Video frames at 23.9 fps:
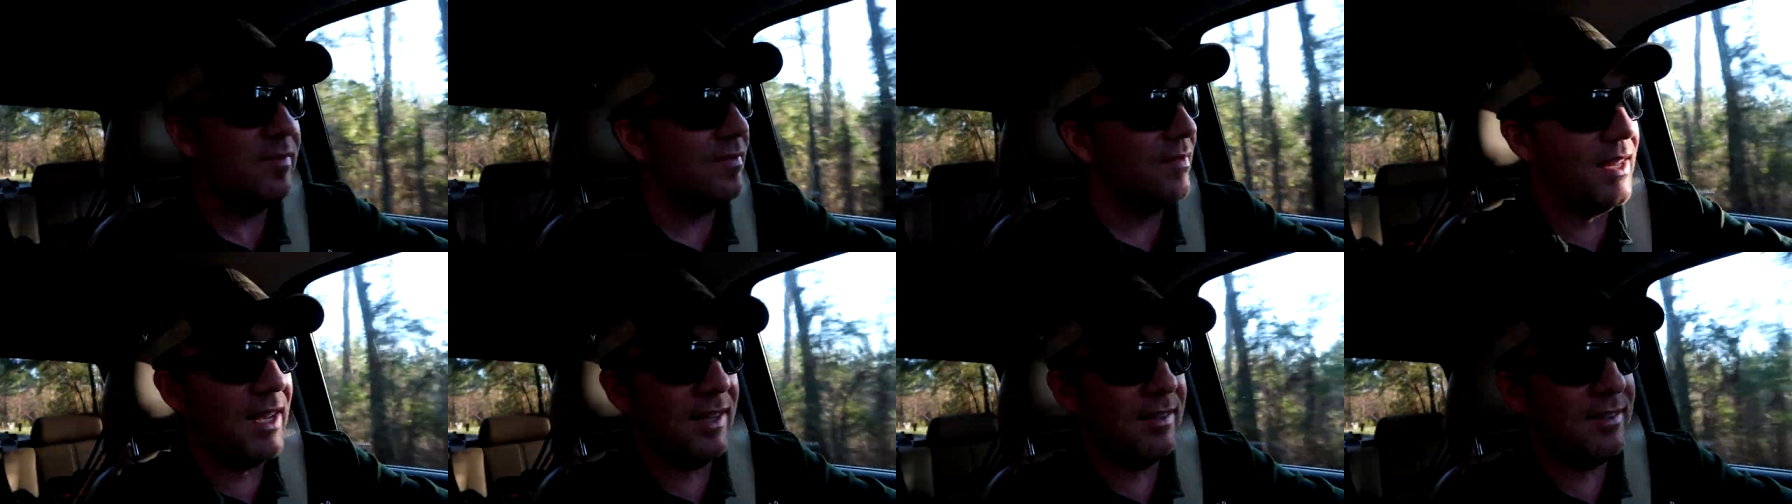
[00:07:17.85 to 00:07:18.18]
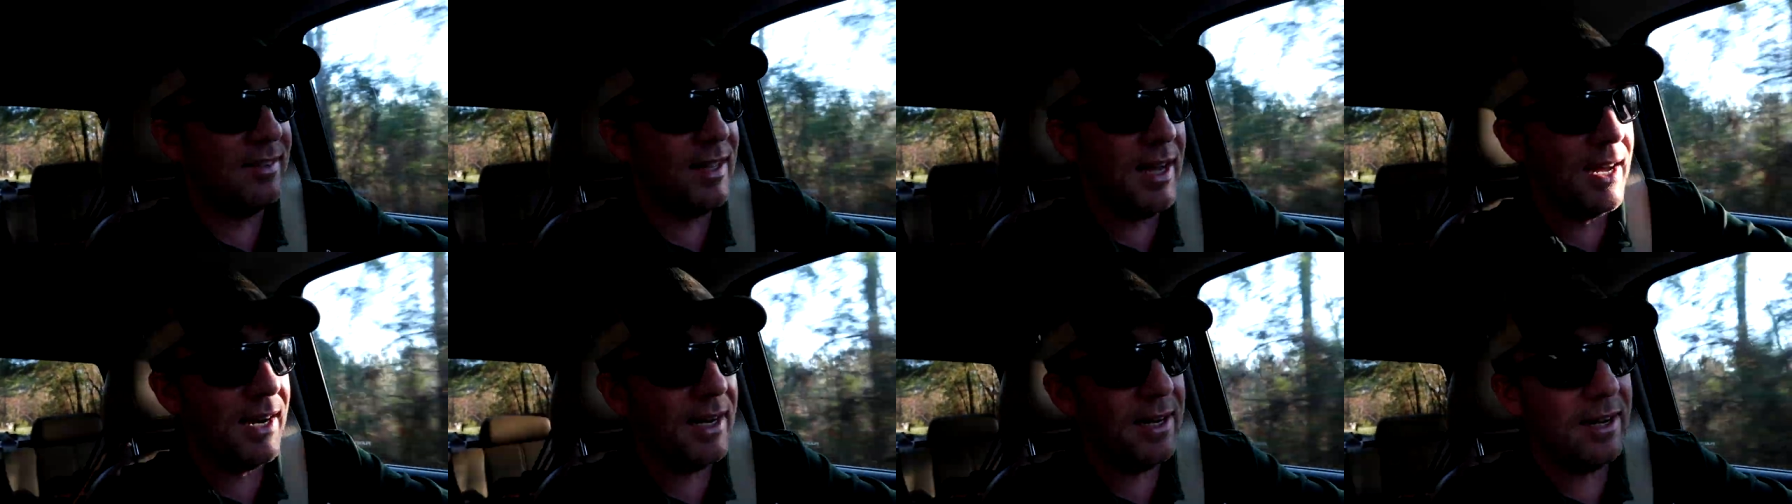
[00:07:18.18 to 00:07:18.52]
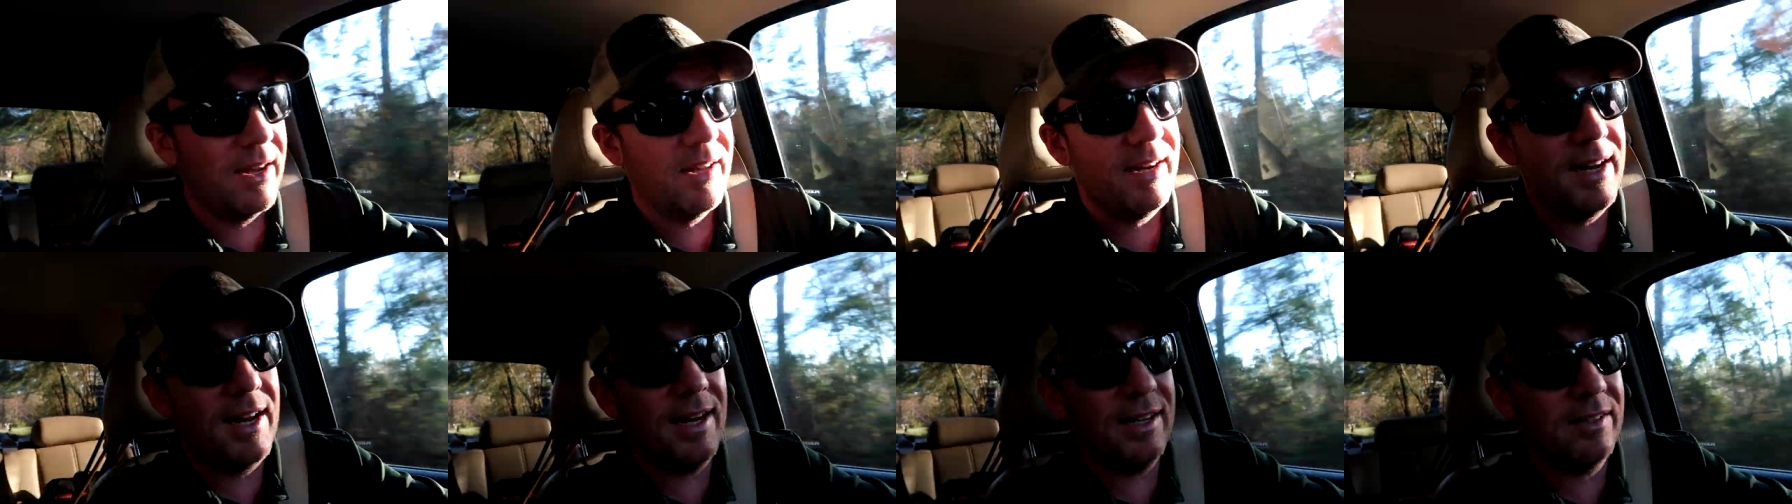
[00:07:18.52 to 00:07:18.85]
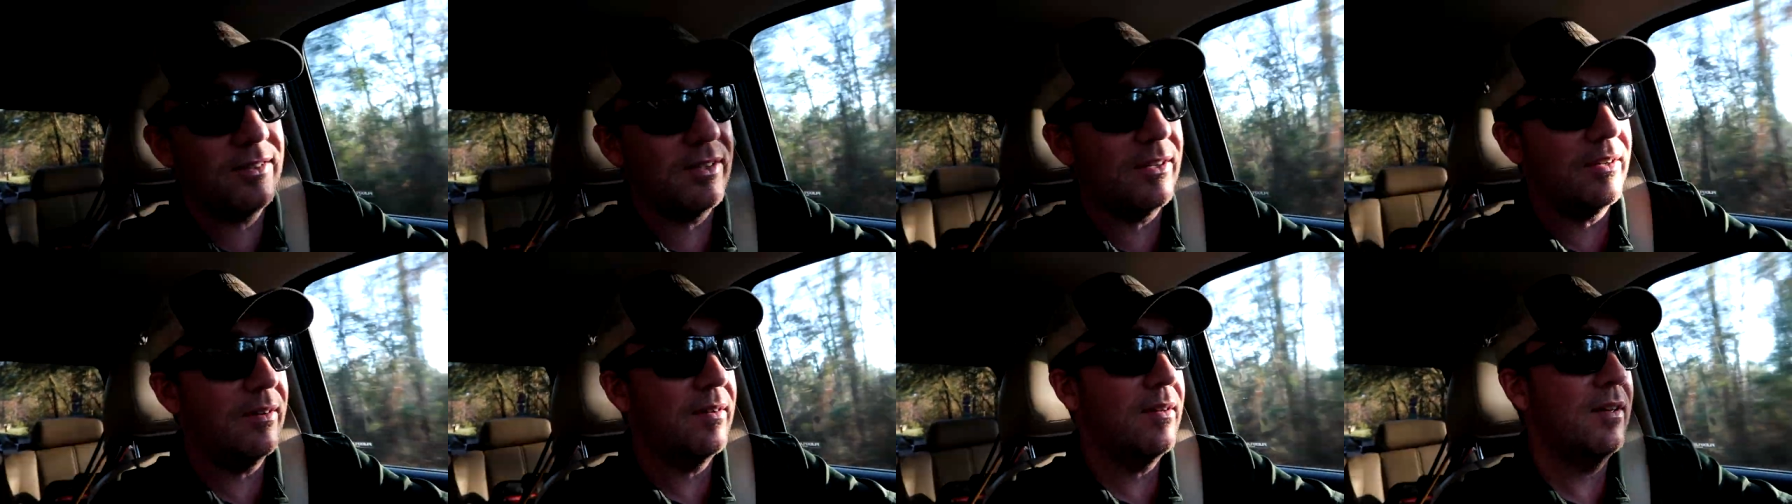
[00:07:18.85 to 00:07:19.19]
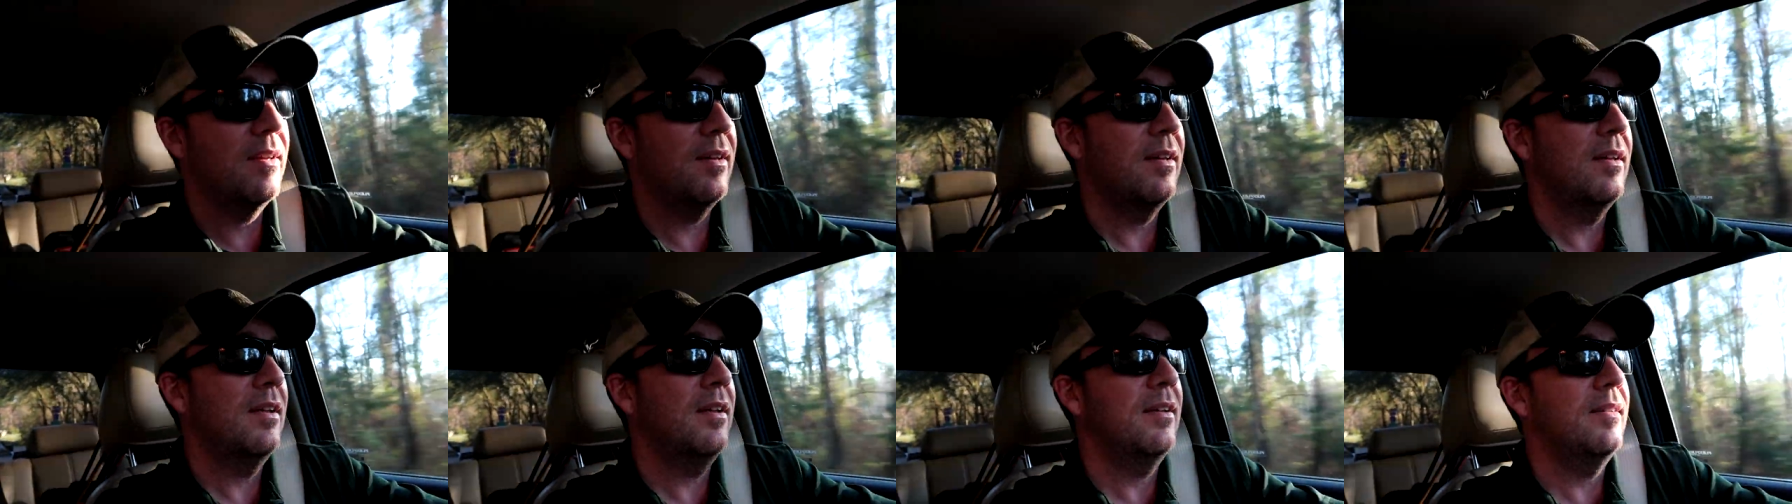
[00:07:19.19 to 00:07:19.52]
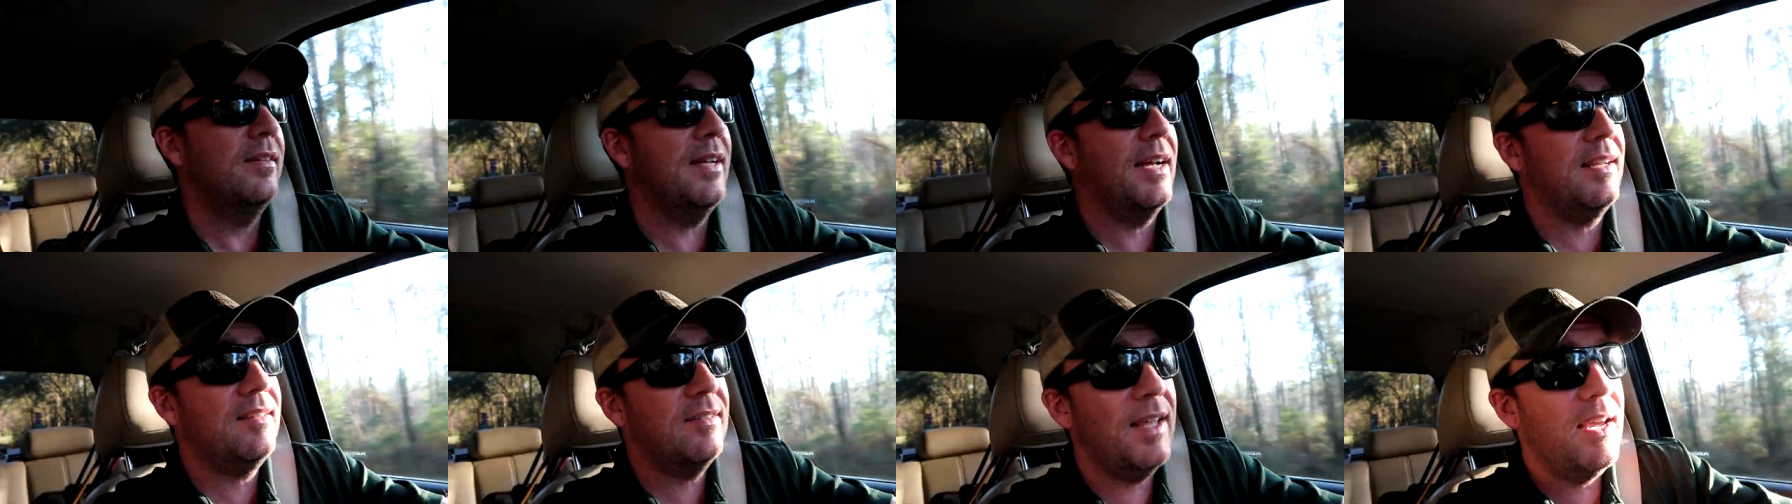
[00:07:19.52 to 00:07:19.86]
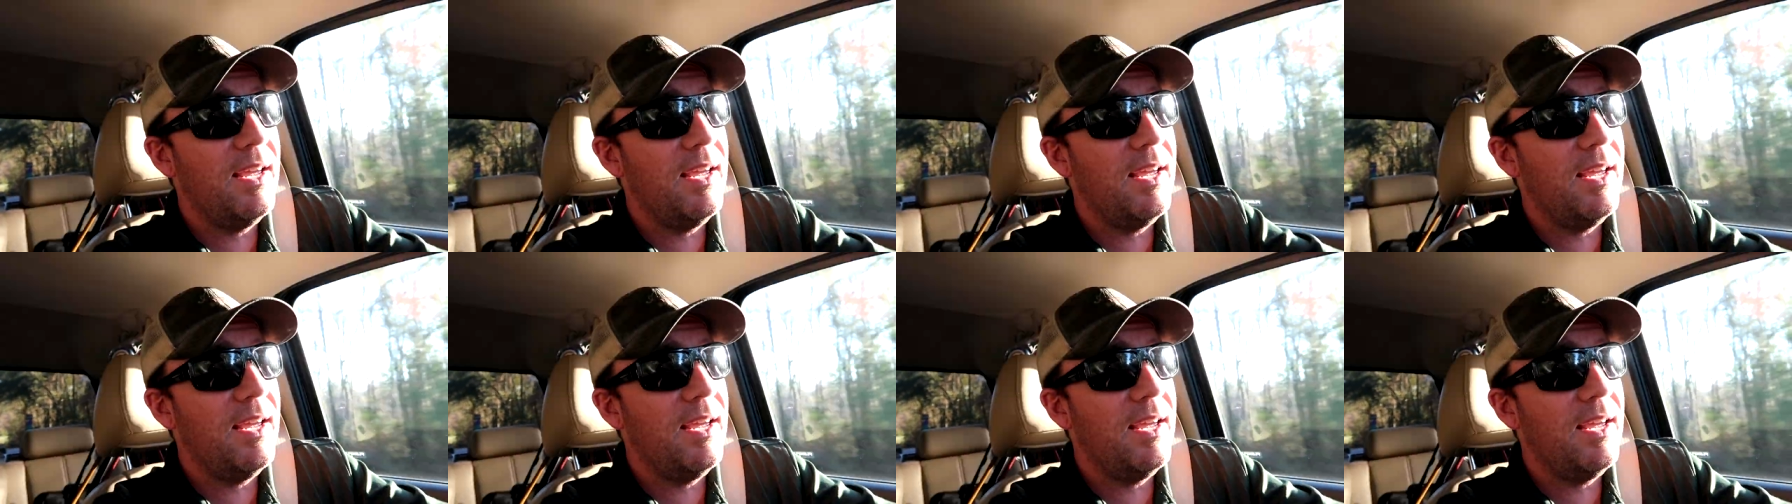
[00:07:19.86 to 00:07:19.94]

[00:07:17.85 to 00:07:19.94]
that's not a good answer. Not